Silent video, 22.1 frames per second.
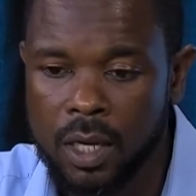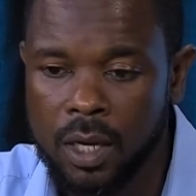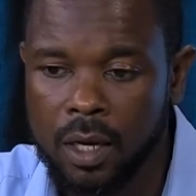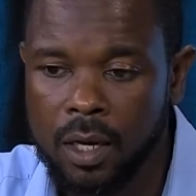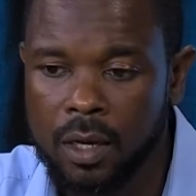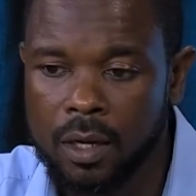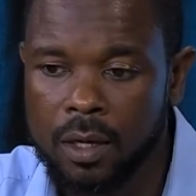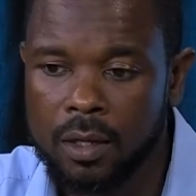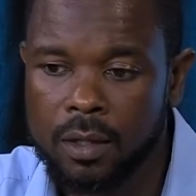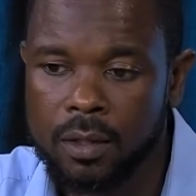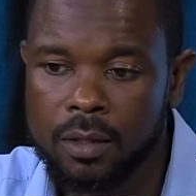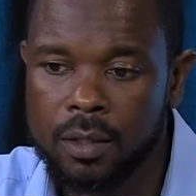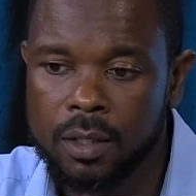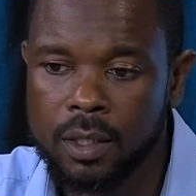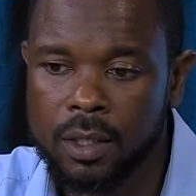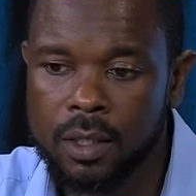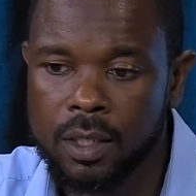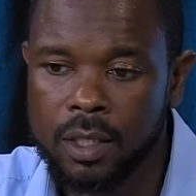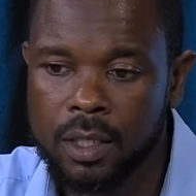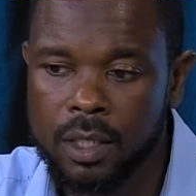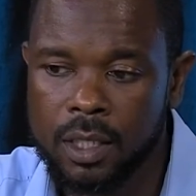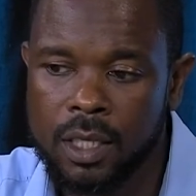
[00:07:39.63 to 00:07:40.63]
uh,
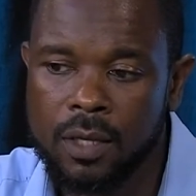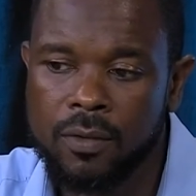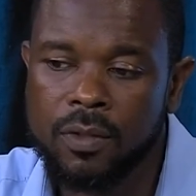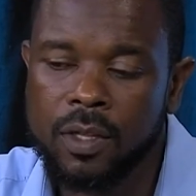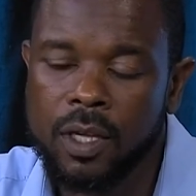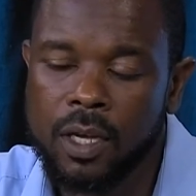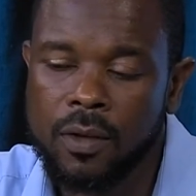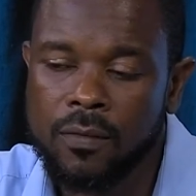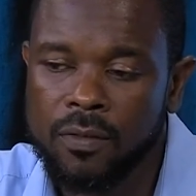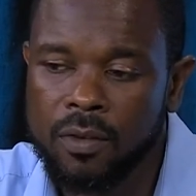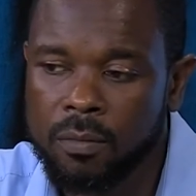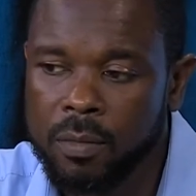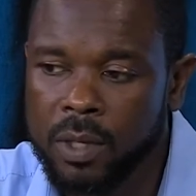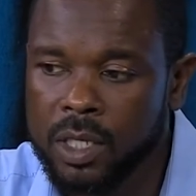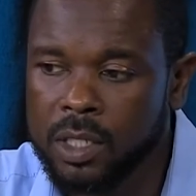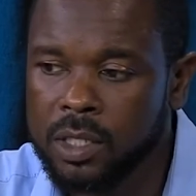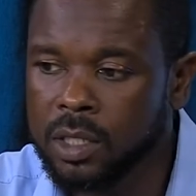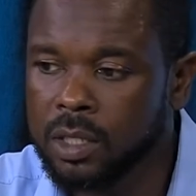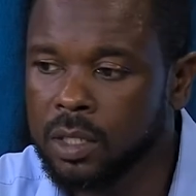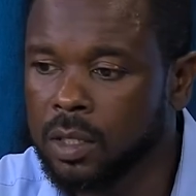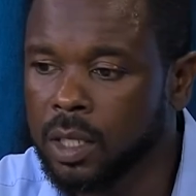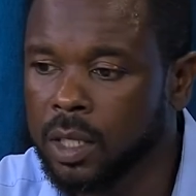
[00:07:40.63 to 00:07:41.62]
give their
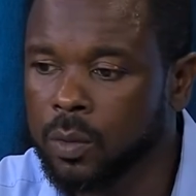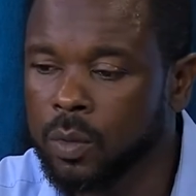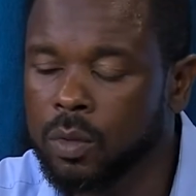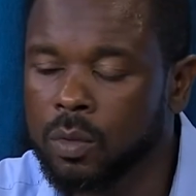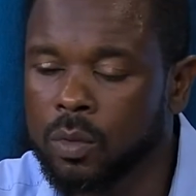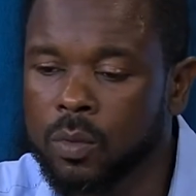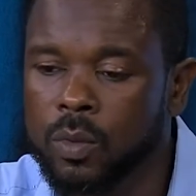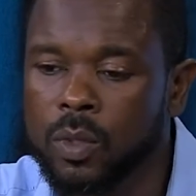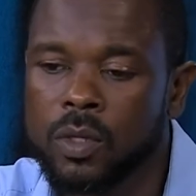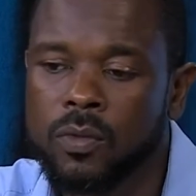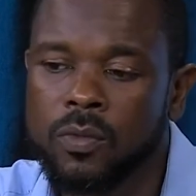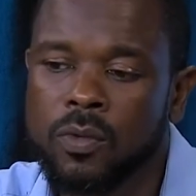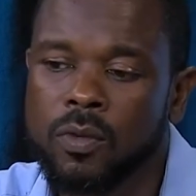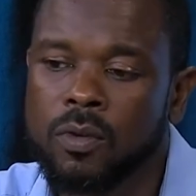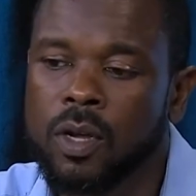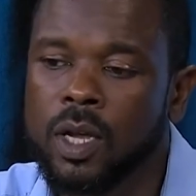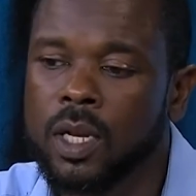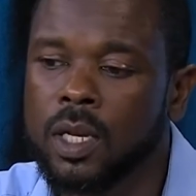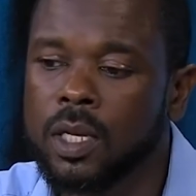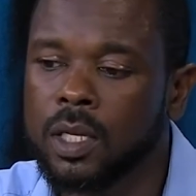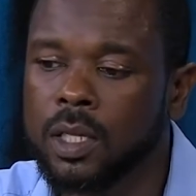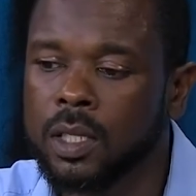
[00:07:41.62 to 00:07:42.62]
information, like we, we
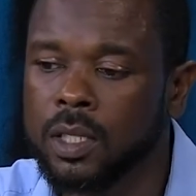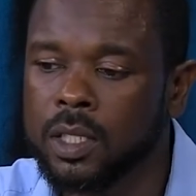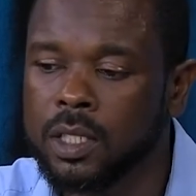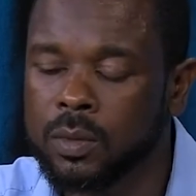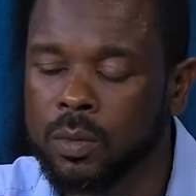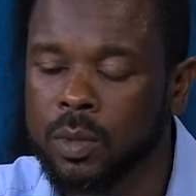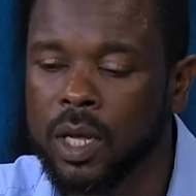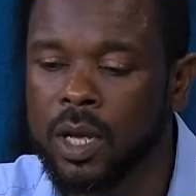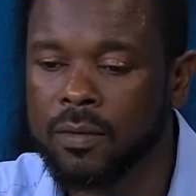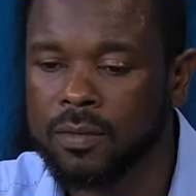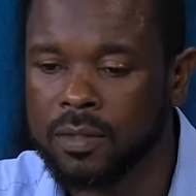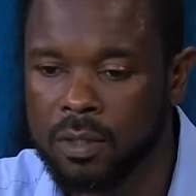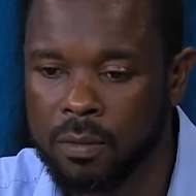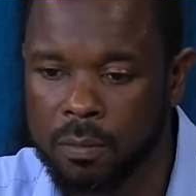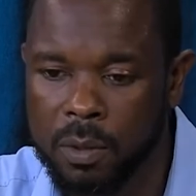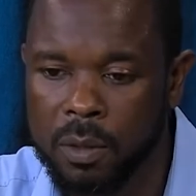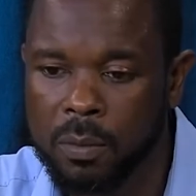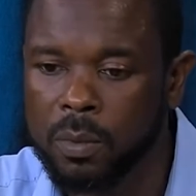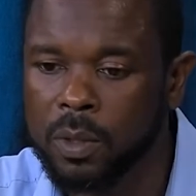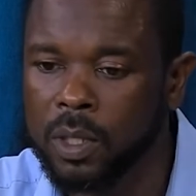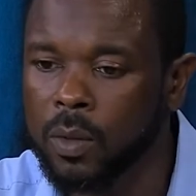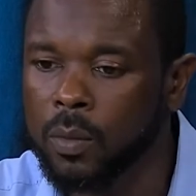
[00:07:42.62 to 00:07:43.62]
created a list. We have some
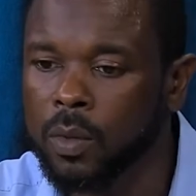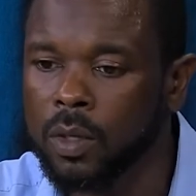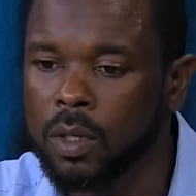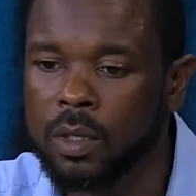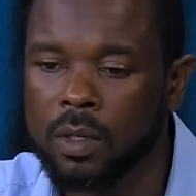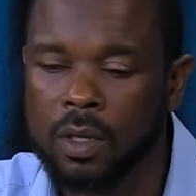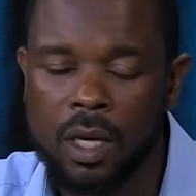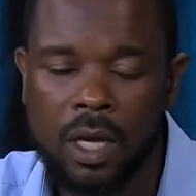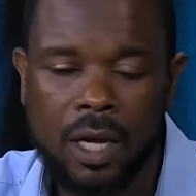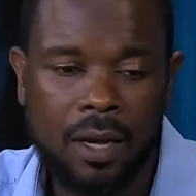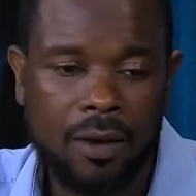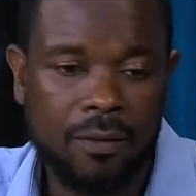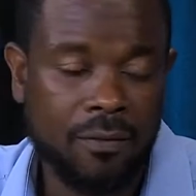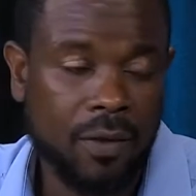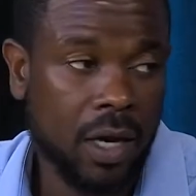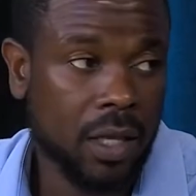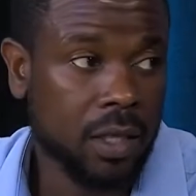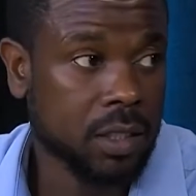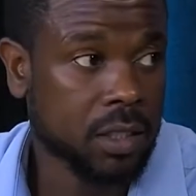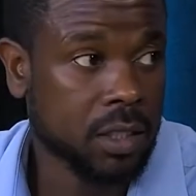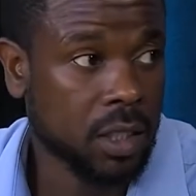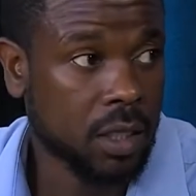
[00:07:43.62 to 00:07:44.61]
people that want to
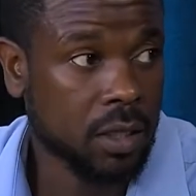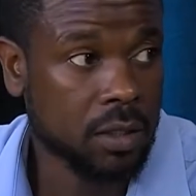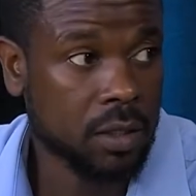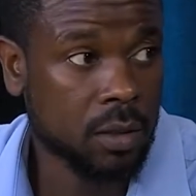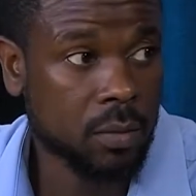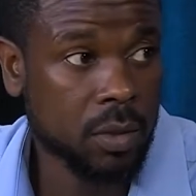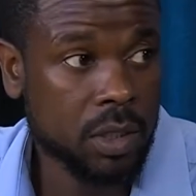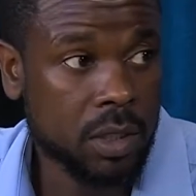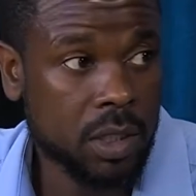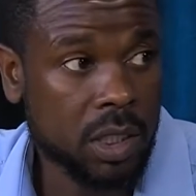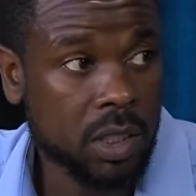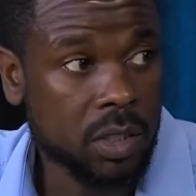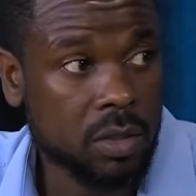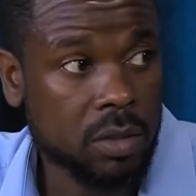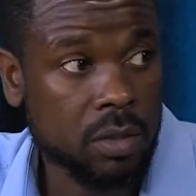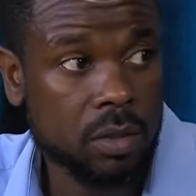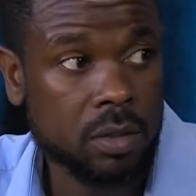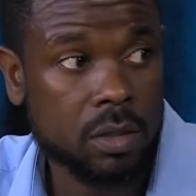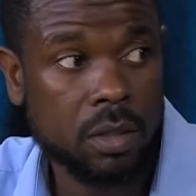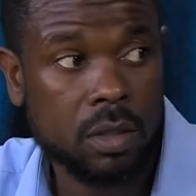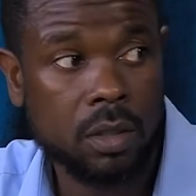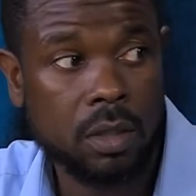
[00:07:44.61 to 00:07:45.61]
volunteer to be
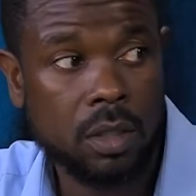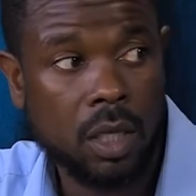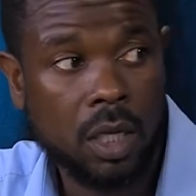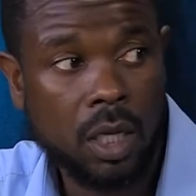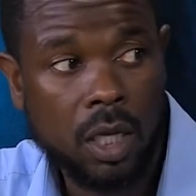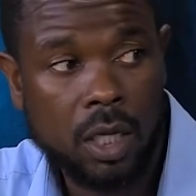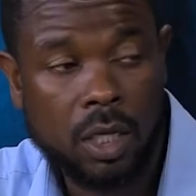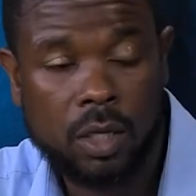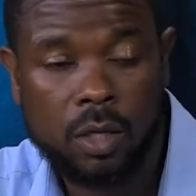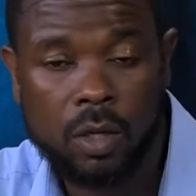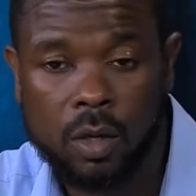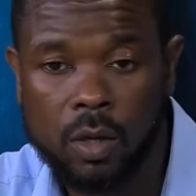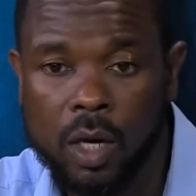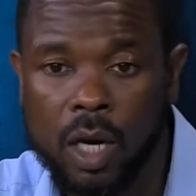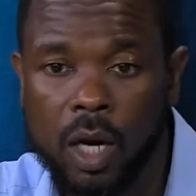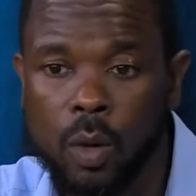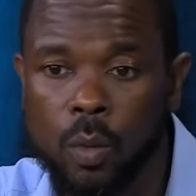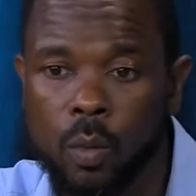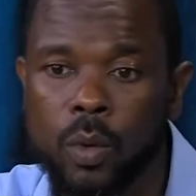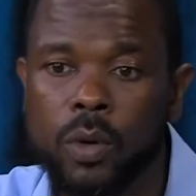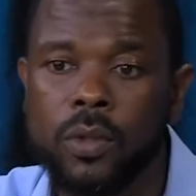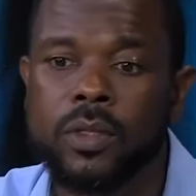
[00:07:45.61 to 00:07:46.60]
teachers and oh, you know
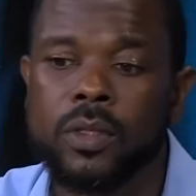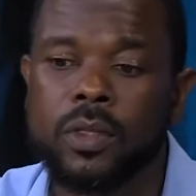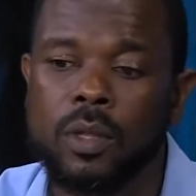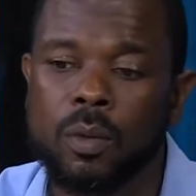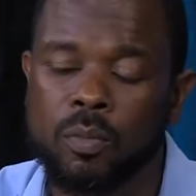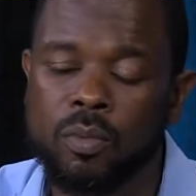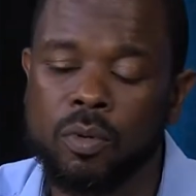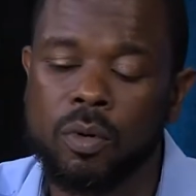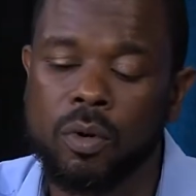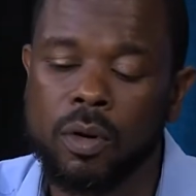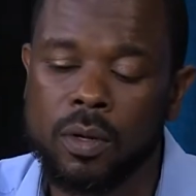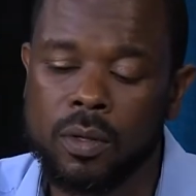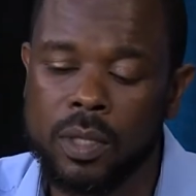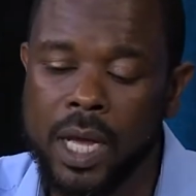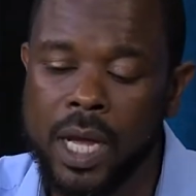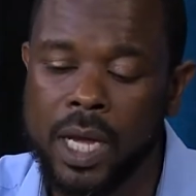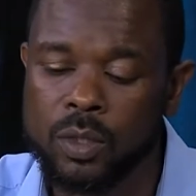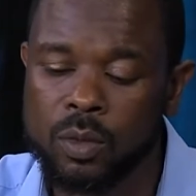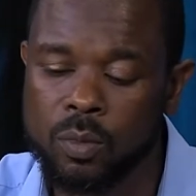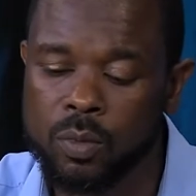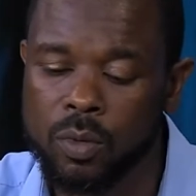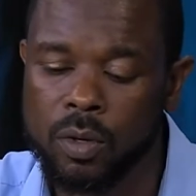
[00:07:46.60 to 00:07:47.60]
help with the program, the
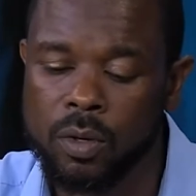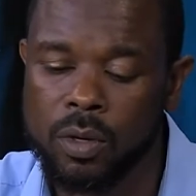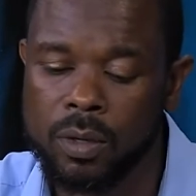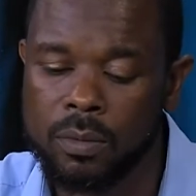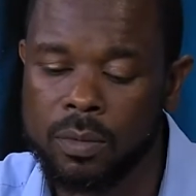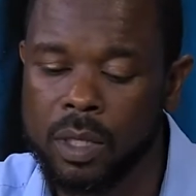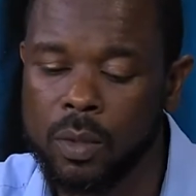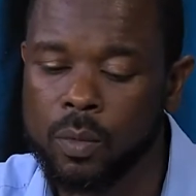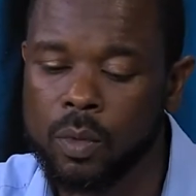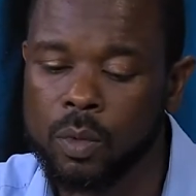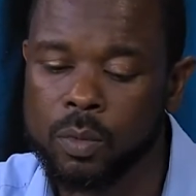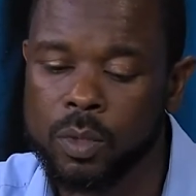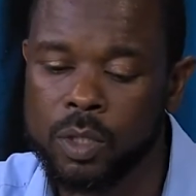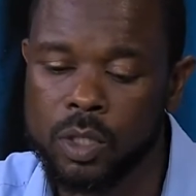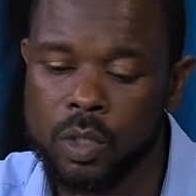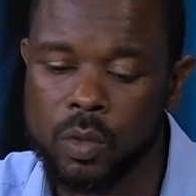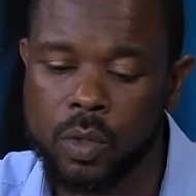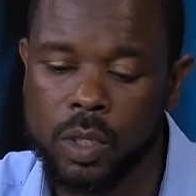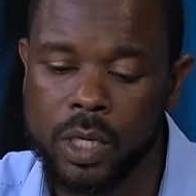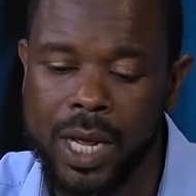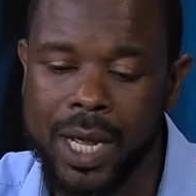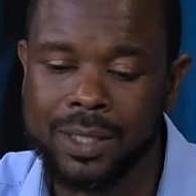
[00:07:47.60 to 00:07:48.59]
actual program that we'll be
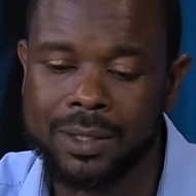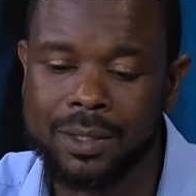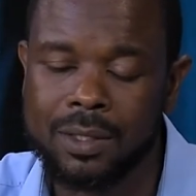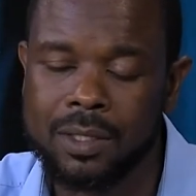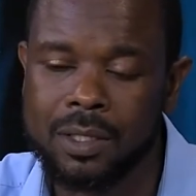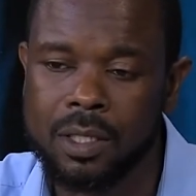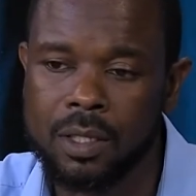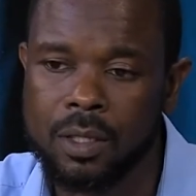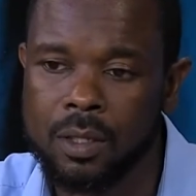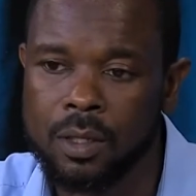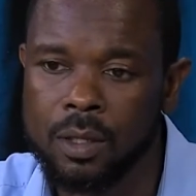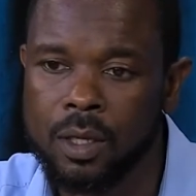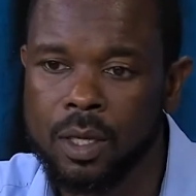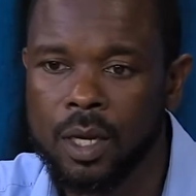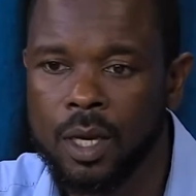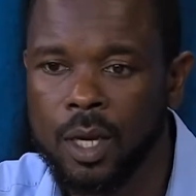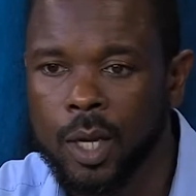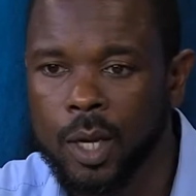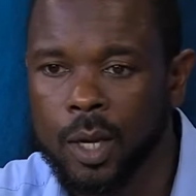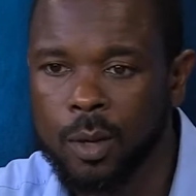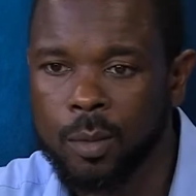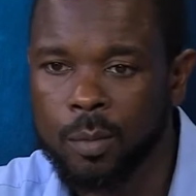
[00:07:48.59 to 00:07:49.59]
doing at the center.
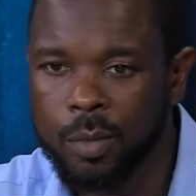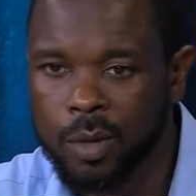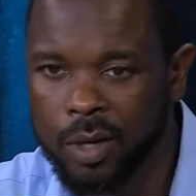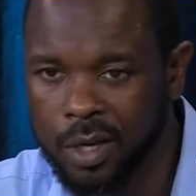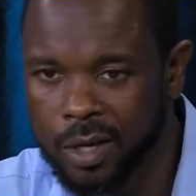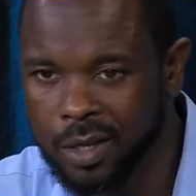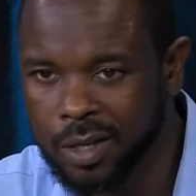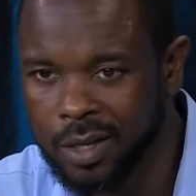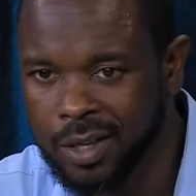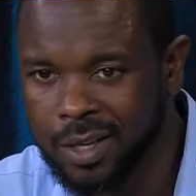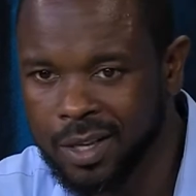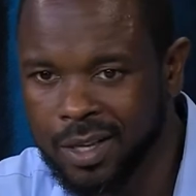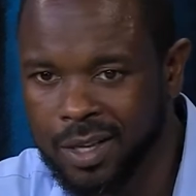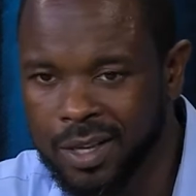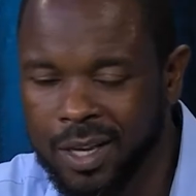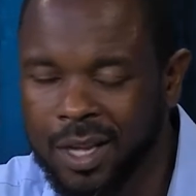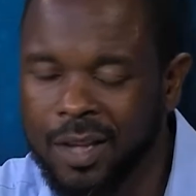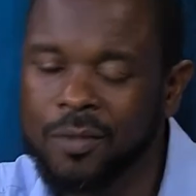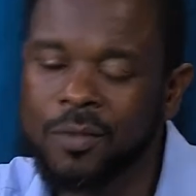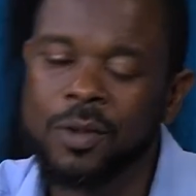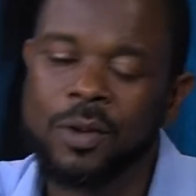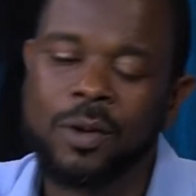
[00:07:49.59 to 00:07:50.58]
But
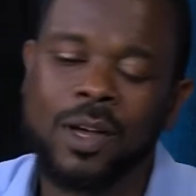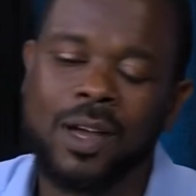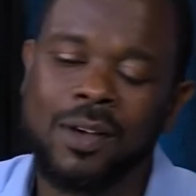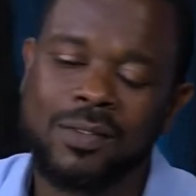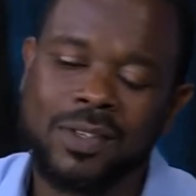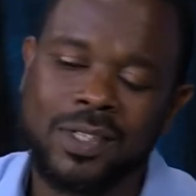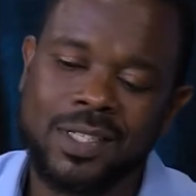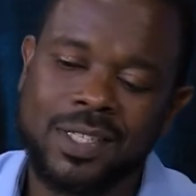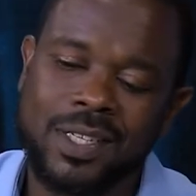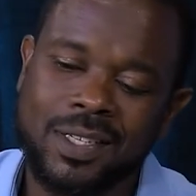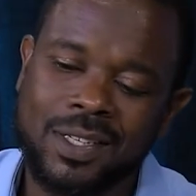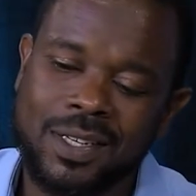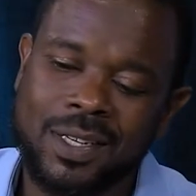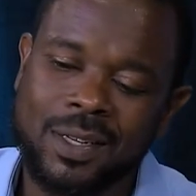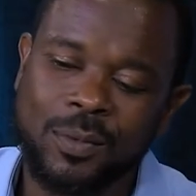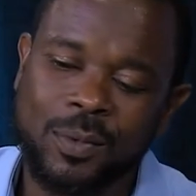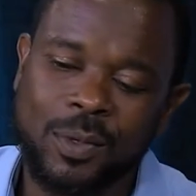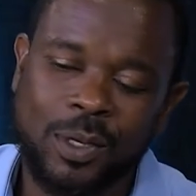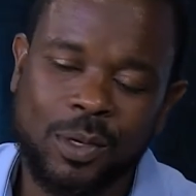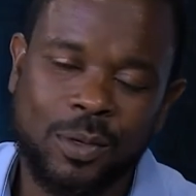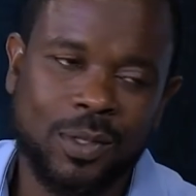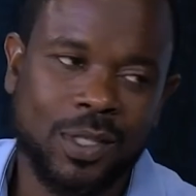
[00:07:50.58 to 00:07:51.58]
if we don't have a center, then
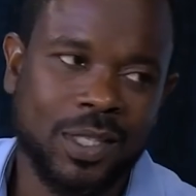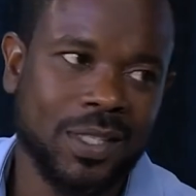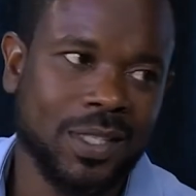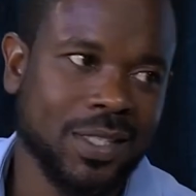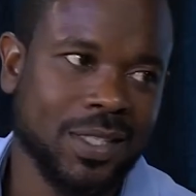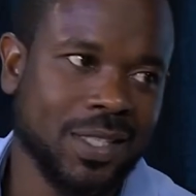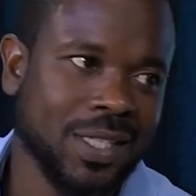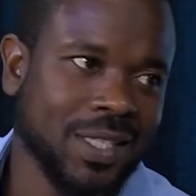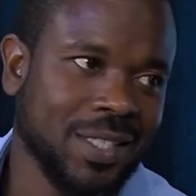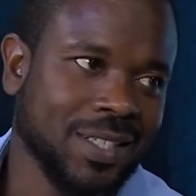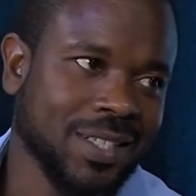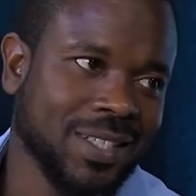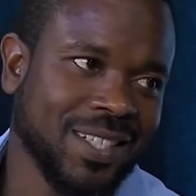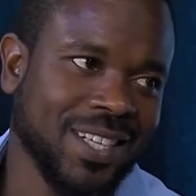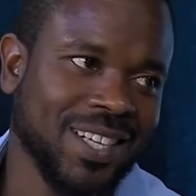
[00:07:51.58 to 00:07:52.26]
we don't need the teachers.